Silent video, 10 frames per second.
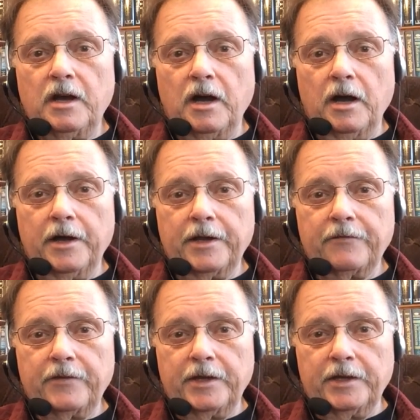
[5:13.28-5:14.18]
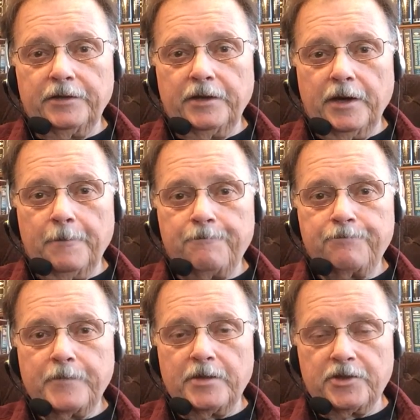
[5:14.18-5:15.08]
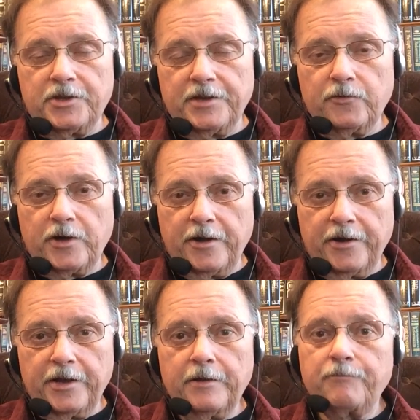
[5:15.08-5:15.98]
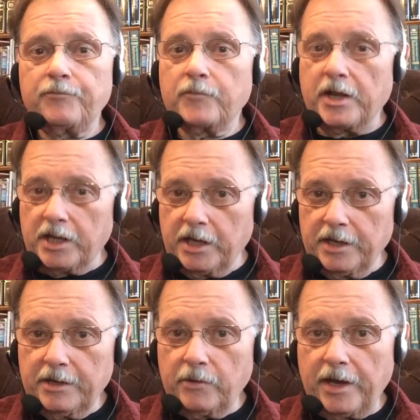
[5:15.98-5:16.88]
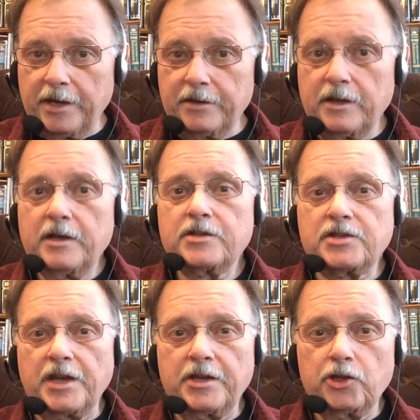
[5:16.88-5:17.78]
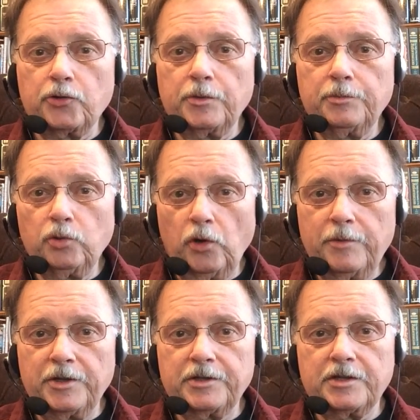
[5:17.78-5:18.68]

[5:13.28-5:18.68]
uh, in the Denver area, and again had secular employment.